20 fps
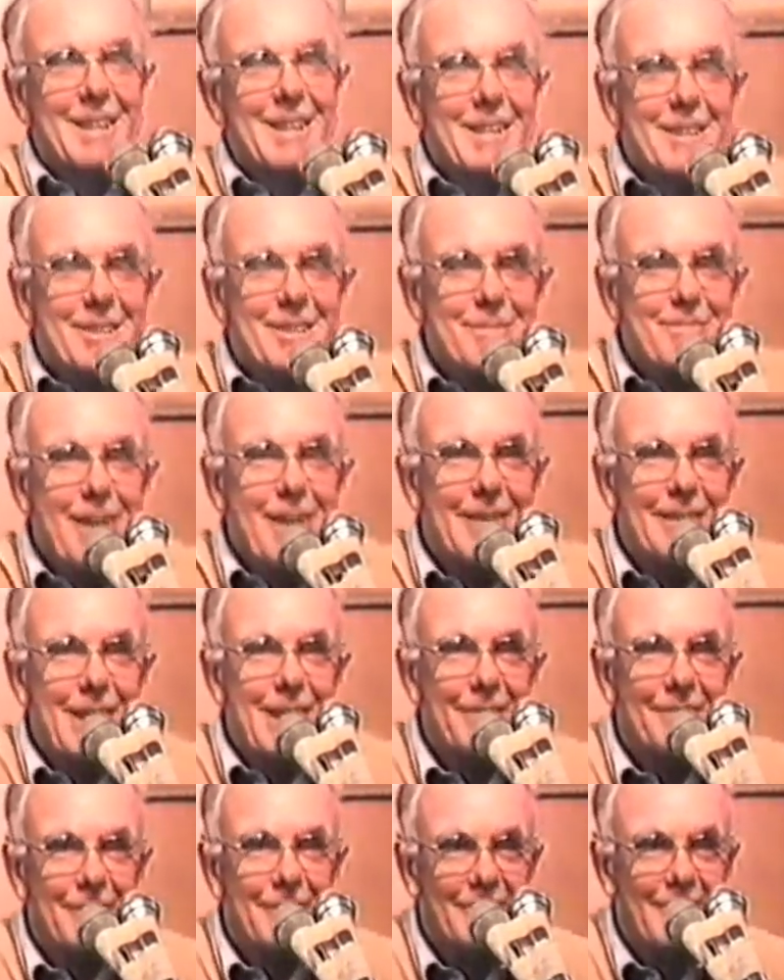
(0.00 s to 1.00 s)
smoke
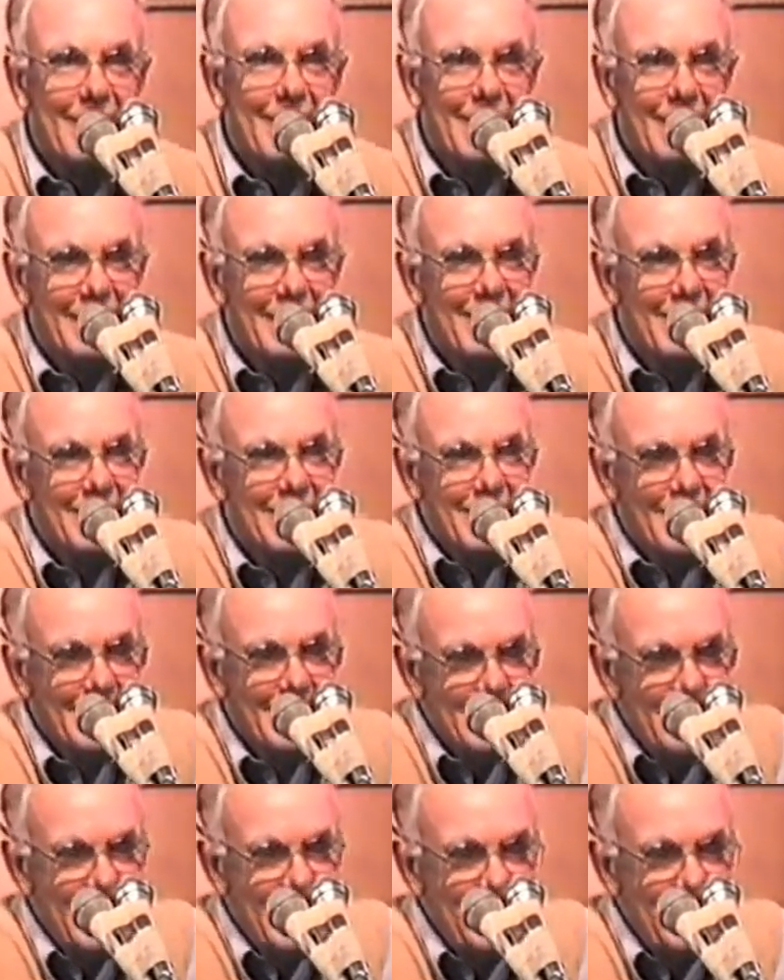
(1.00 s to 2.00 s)
everywhere,
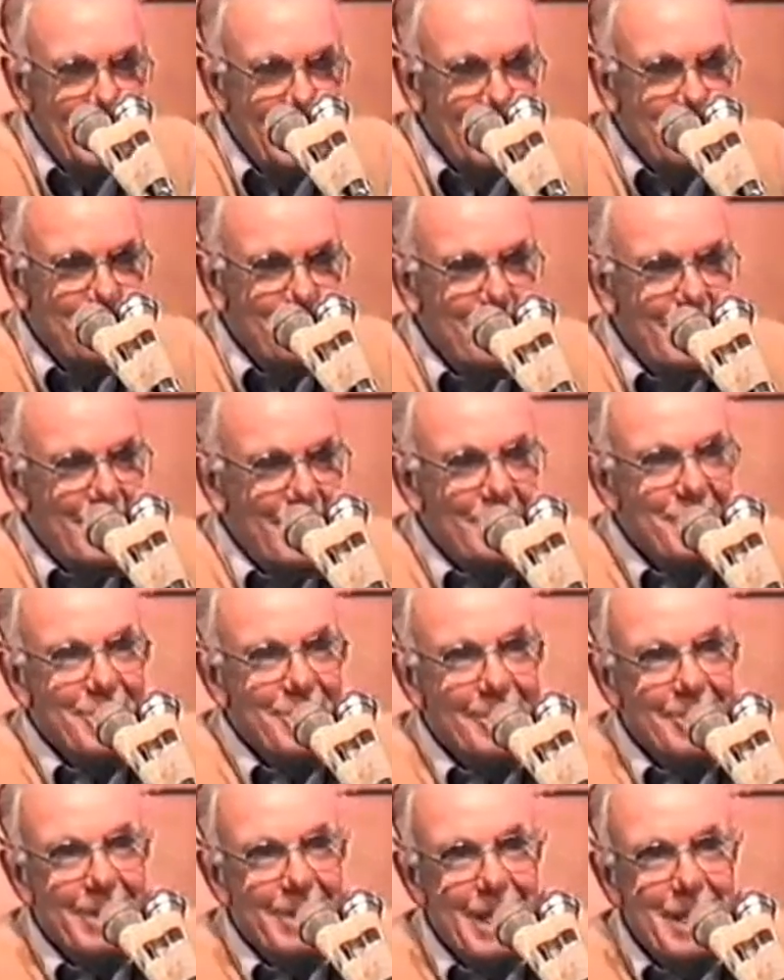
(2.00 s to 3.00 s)
and it bursts
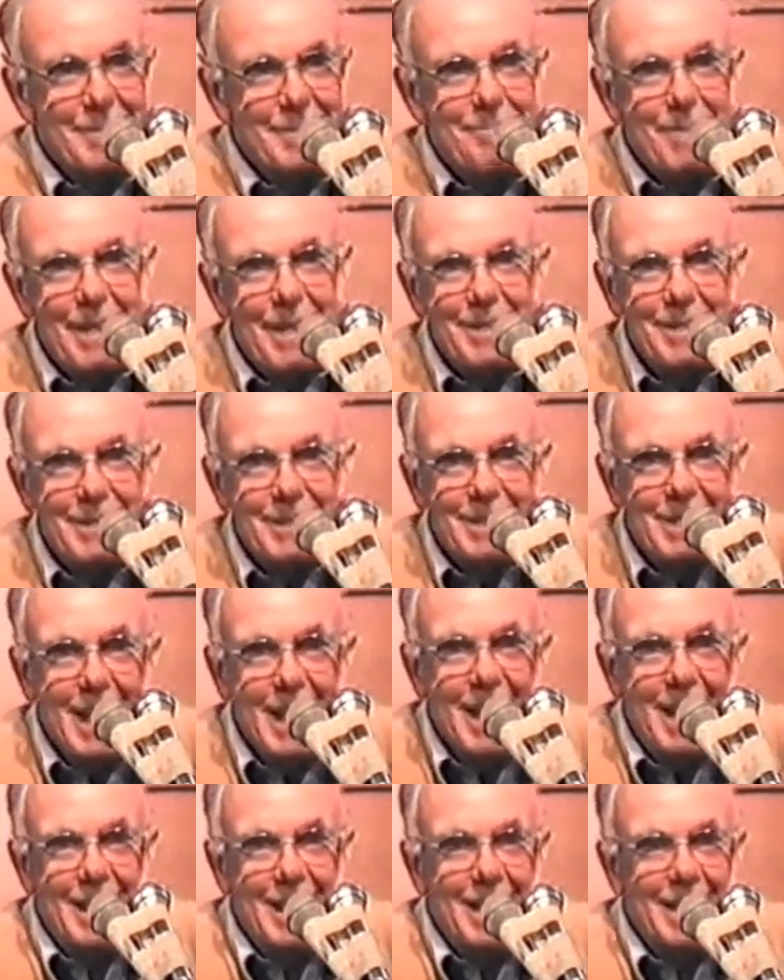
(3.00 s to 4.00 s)
all the asbestos
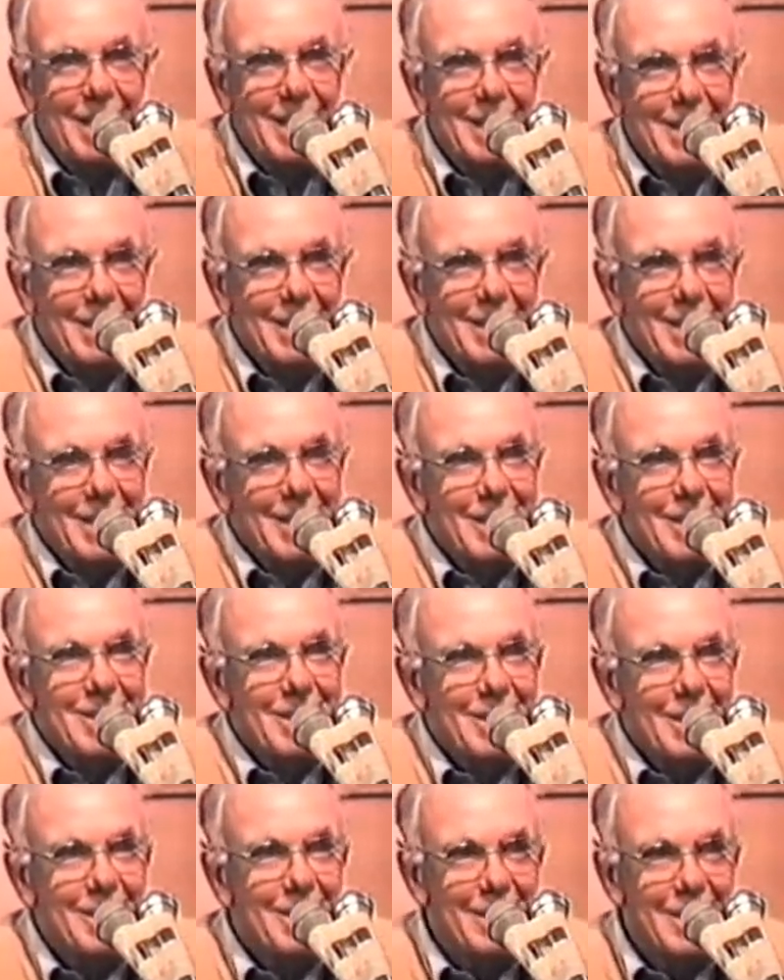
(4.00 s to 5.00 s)

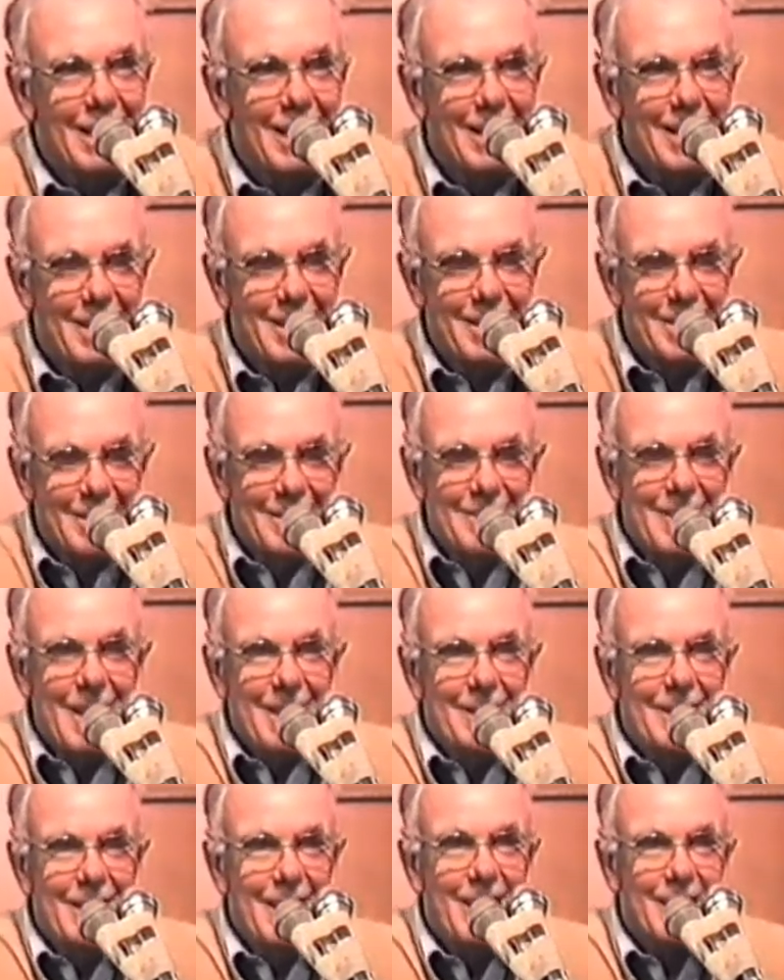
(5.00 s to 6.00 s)
jointing
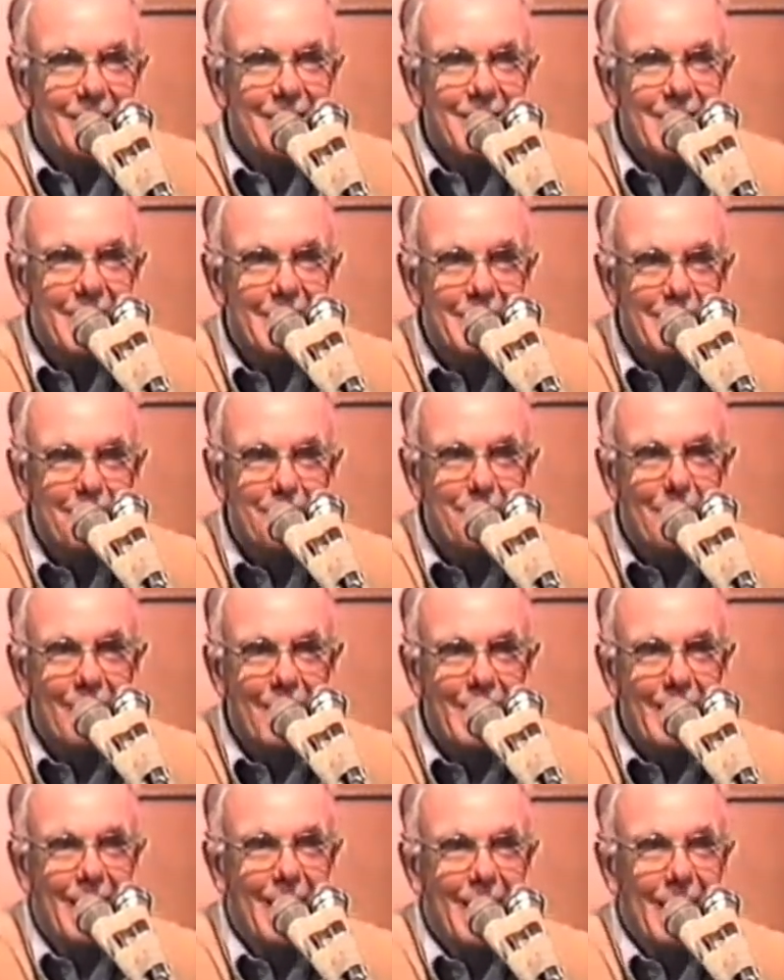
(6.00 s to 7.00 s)
around the outside of the
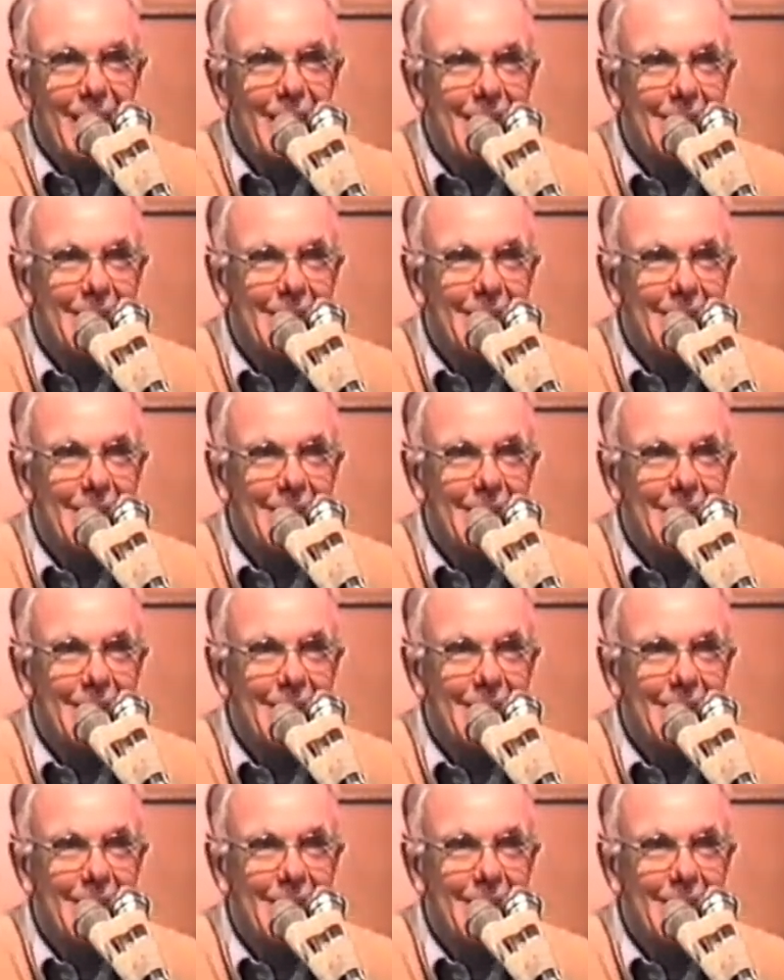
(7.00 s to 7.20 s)
boiler.